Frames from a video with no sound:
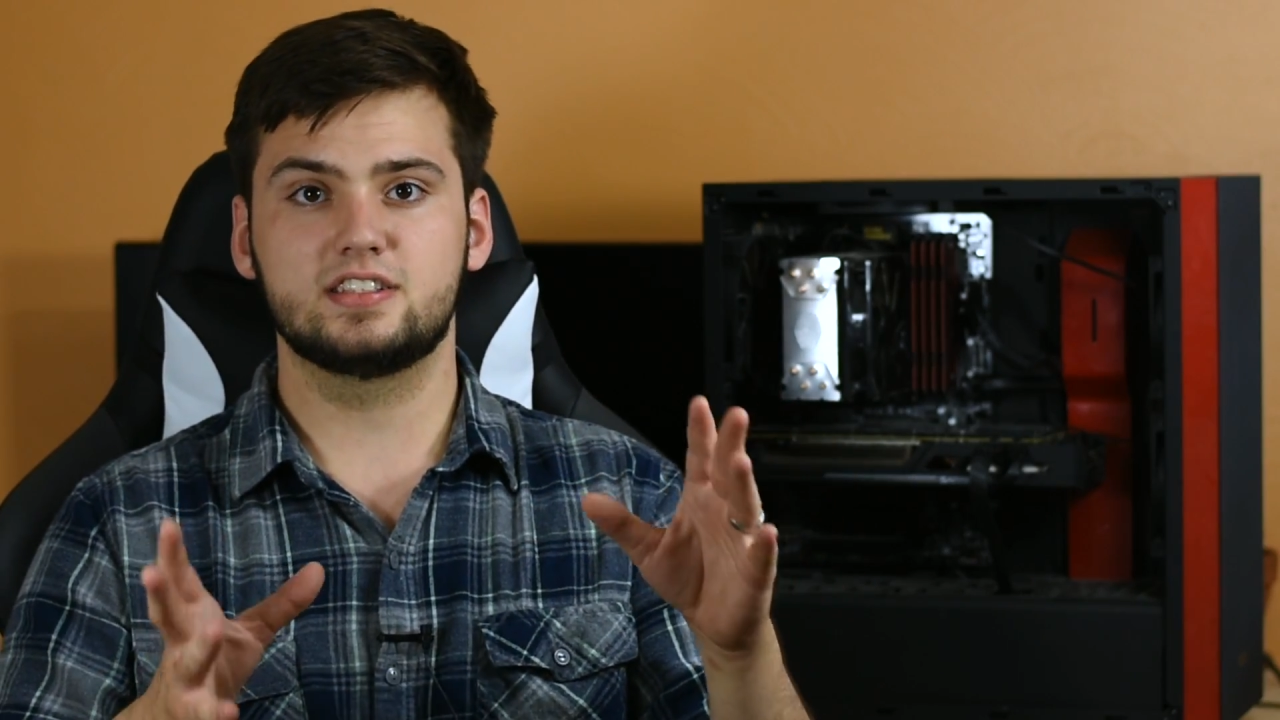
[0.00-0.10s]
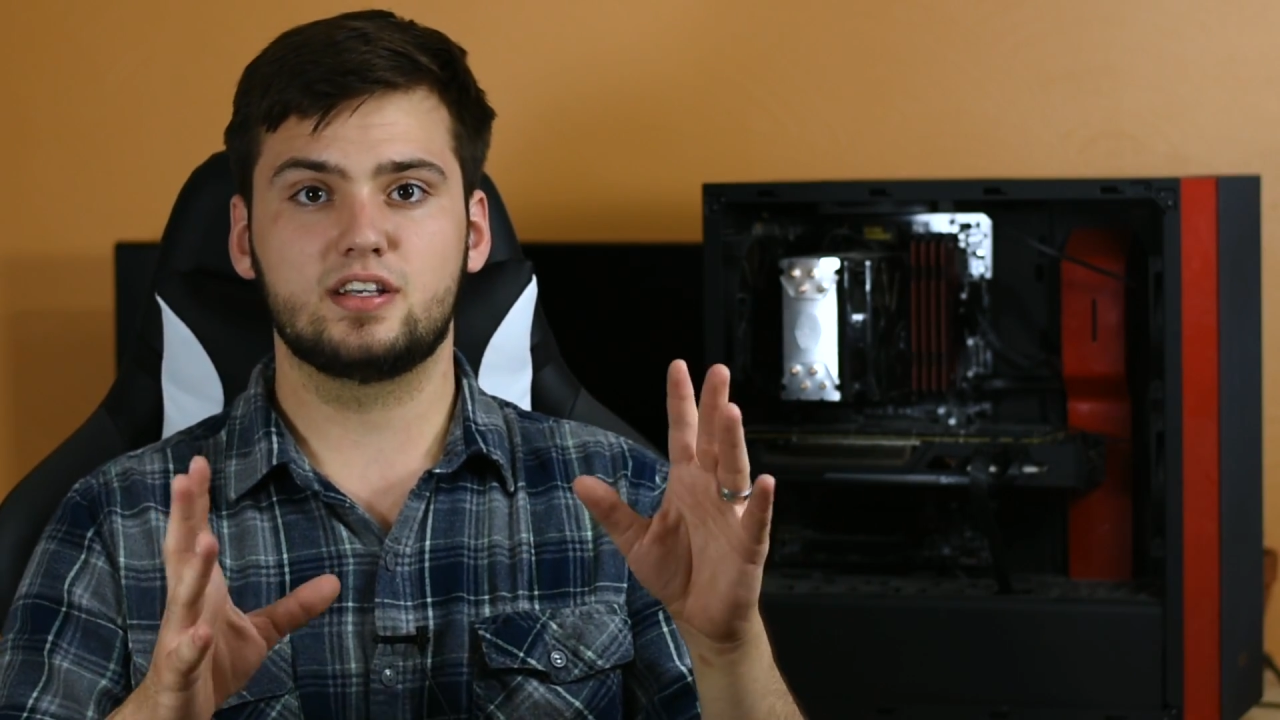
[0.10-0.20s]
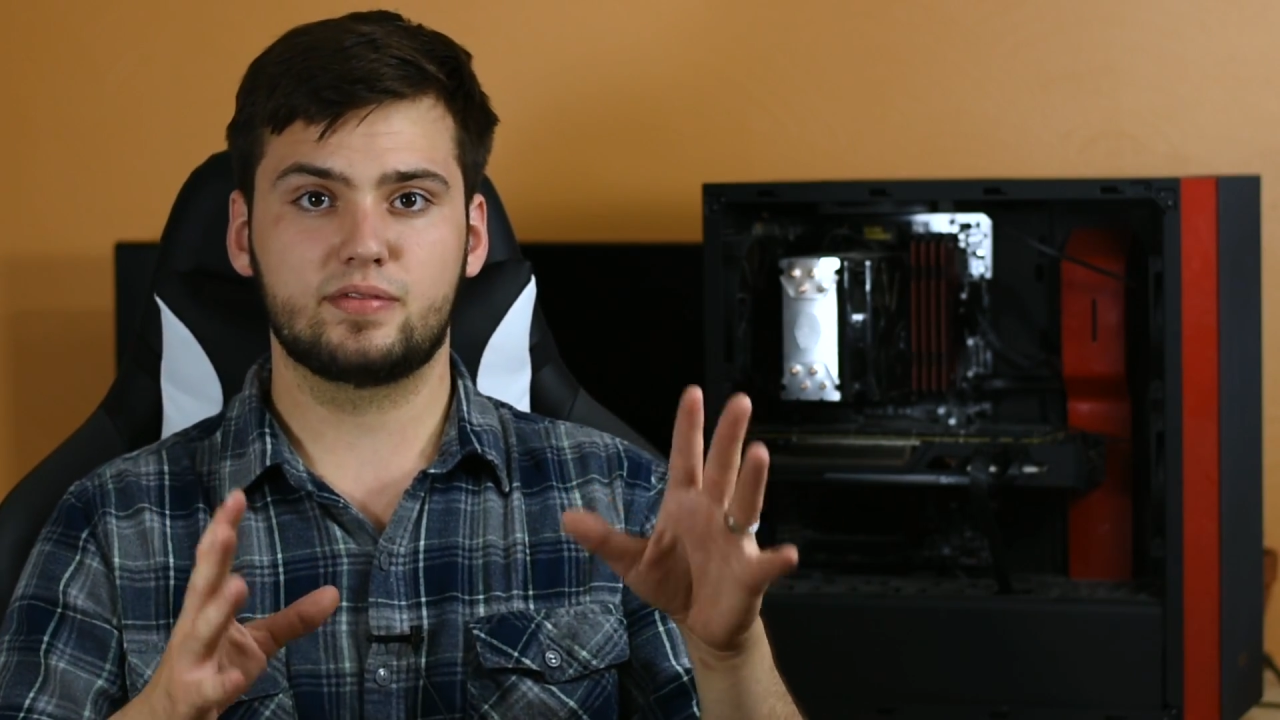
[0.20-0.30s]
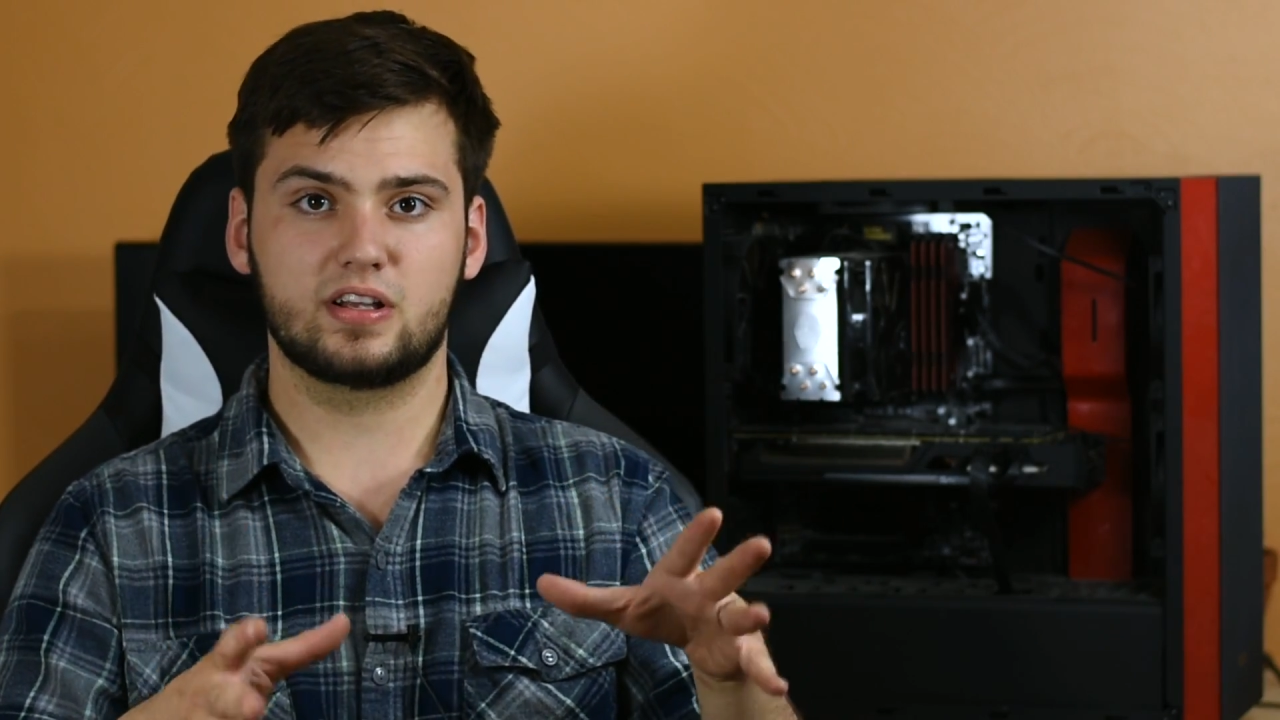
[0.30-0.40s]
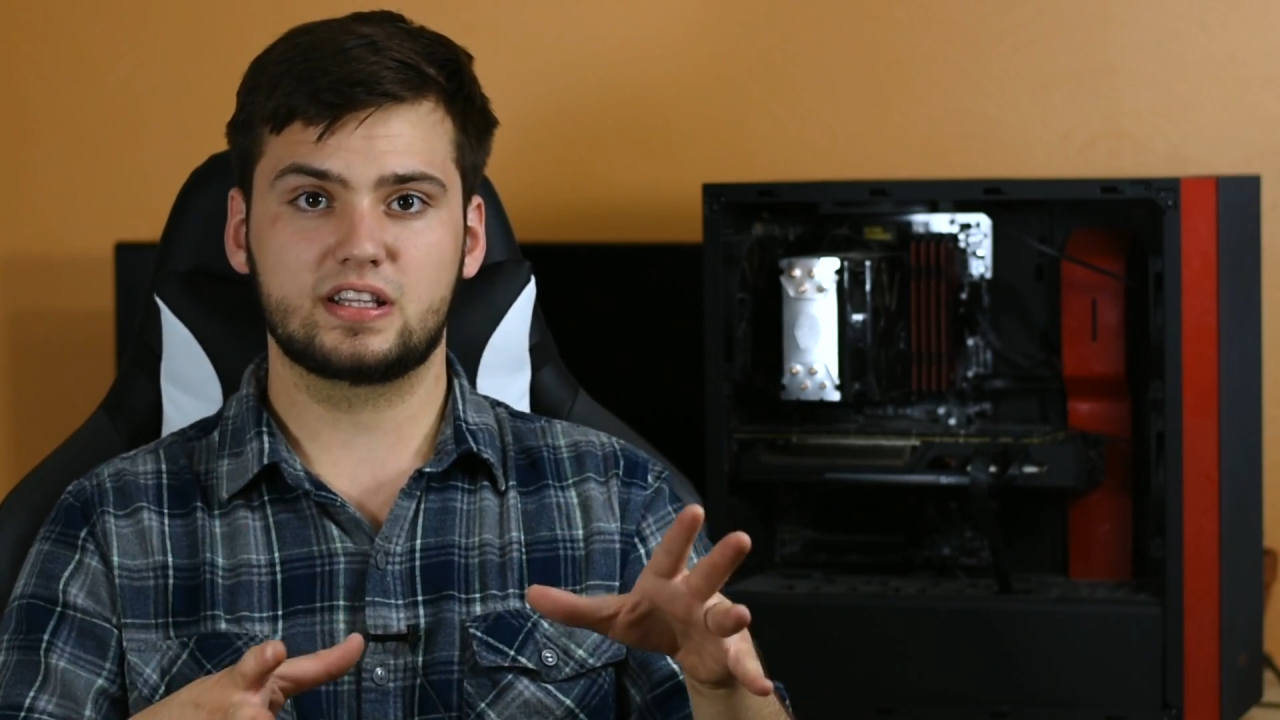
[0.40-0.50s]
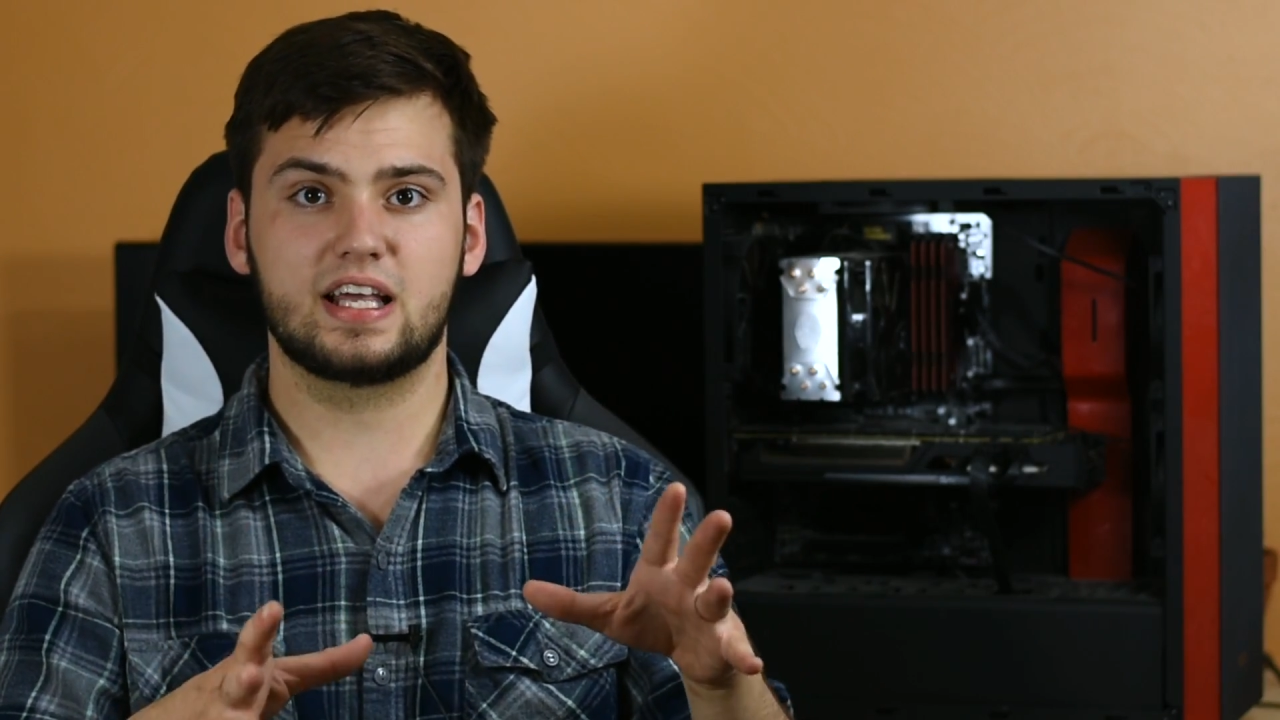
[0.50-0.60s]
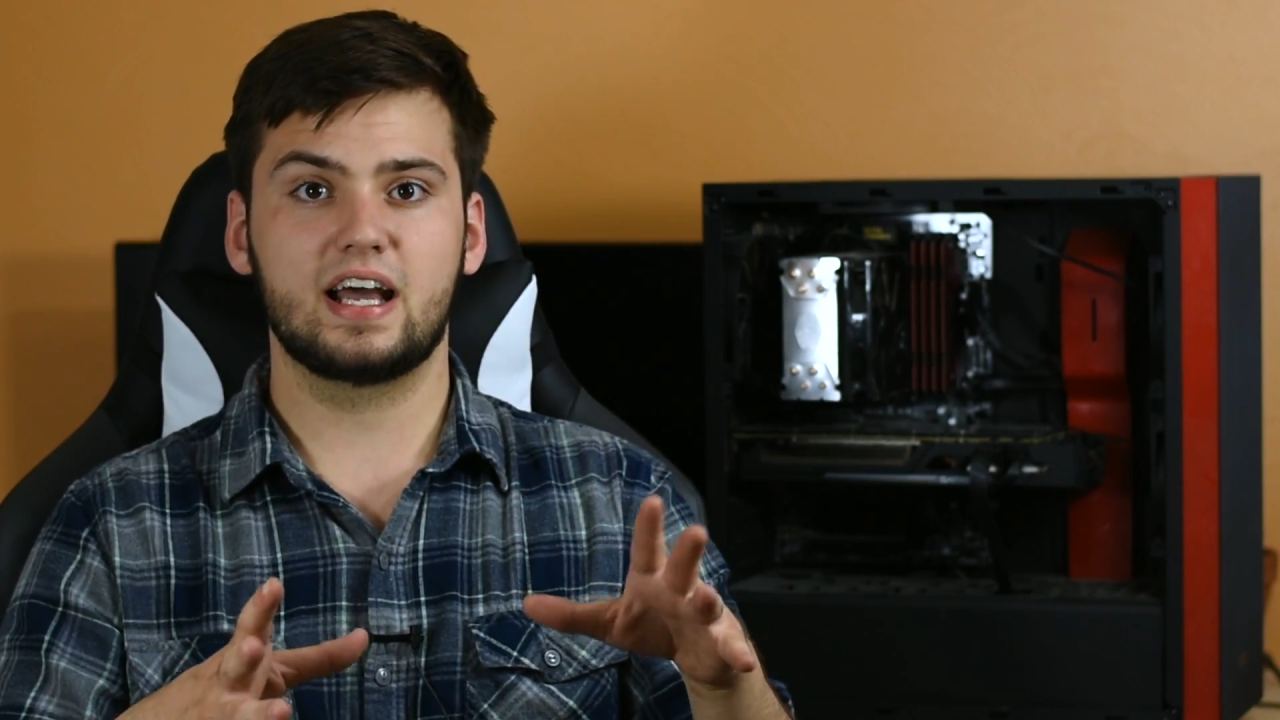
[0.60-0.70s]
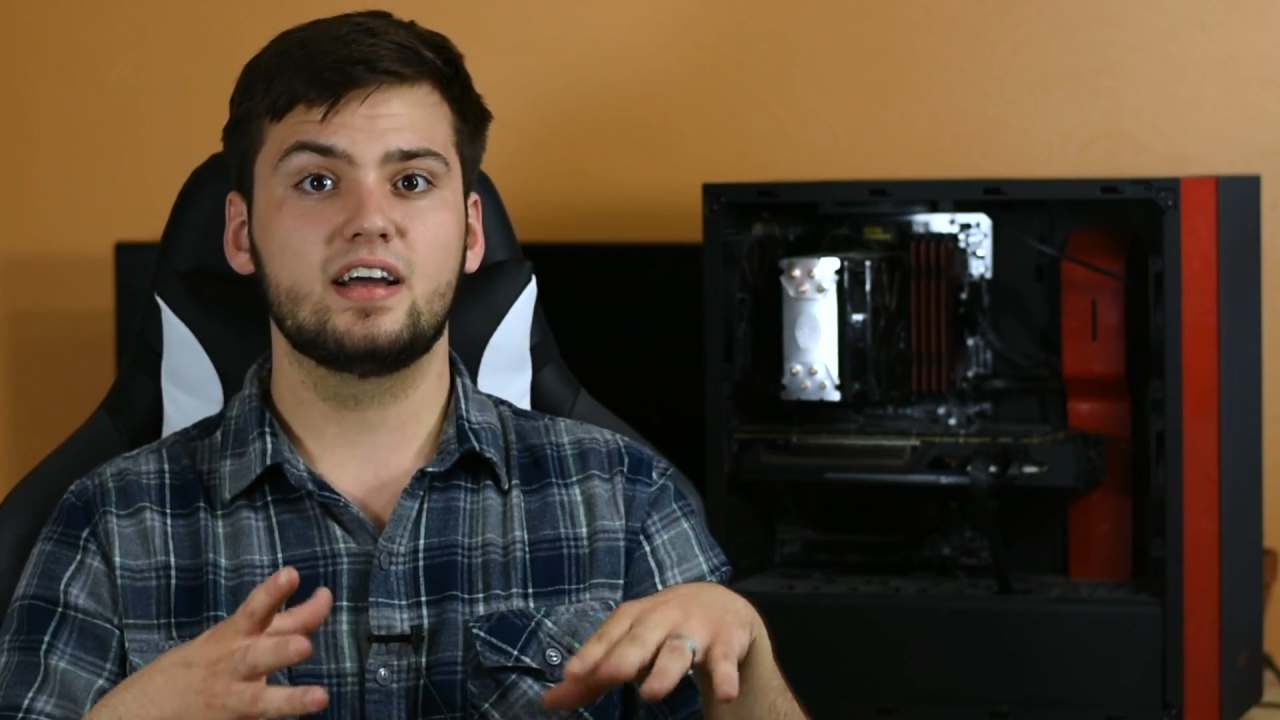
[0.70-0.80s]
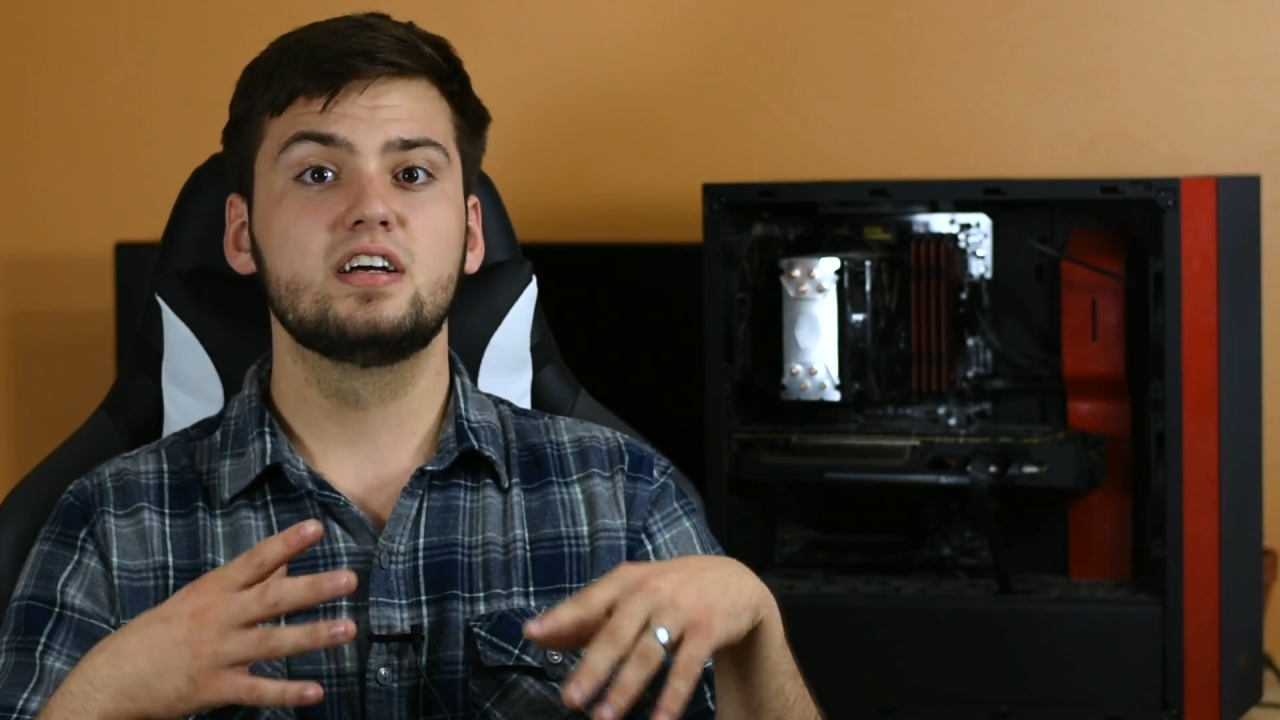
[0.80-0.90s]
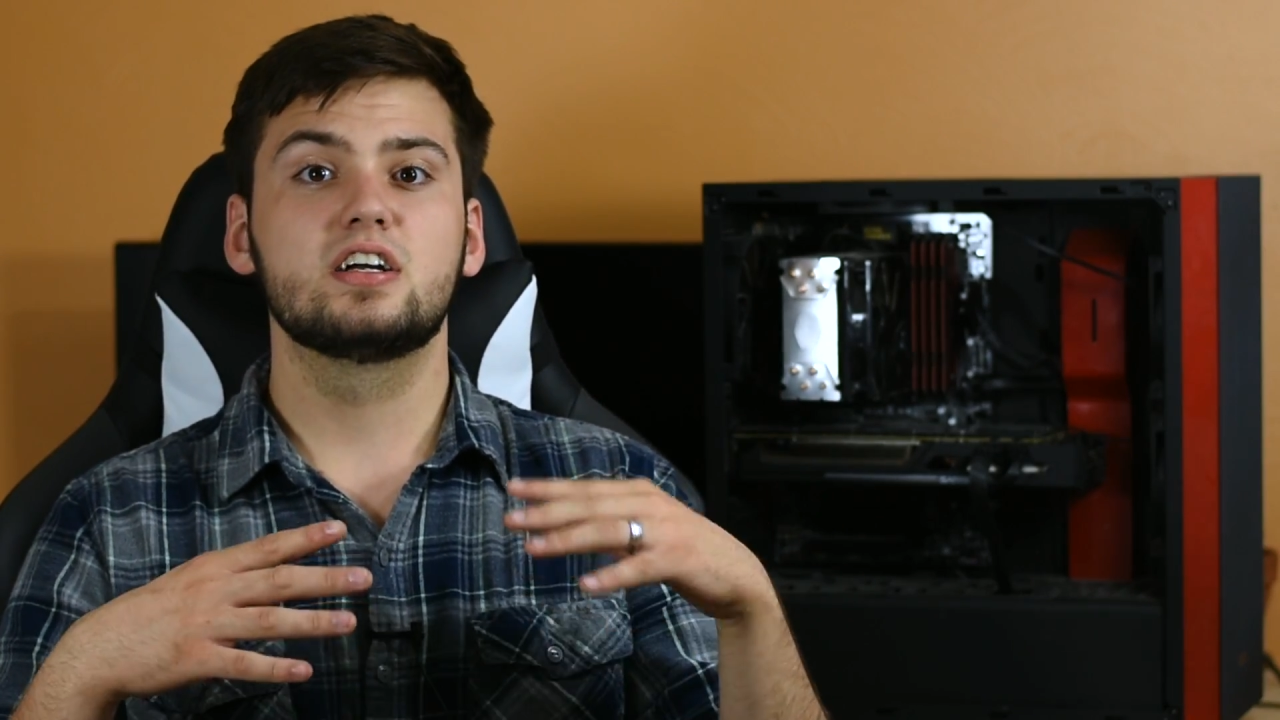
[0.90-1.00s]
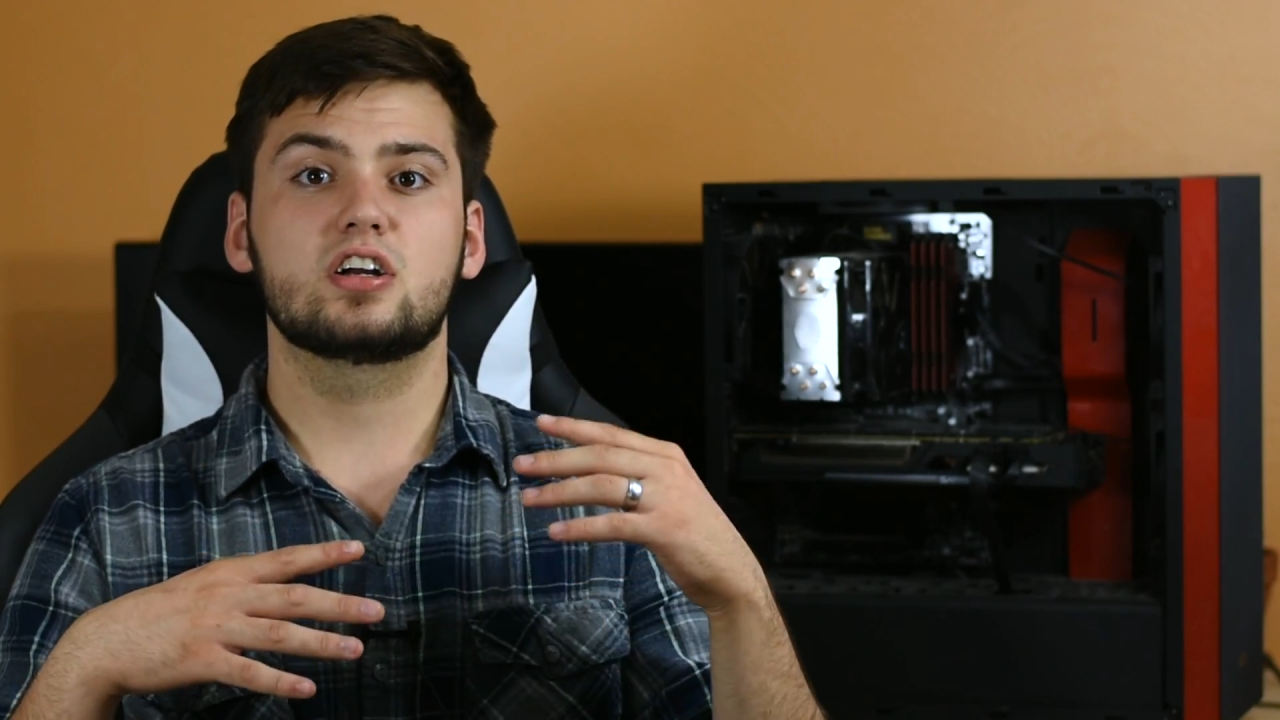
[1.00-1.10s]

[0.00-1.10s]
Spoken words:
something like that,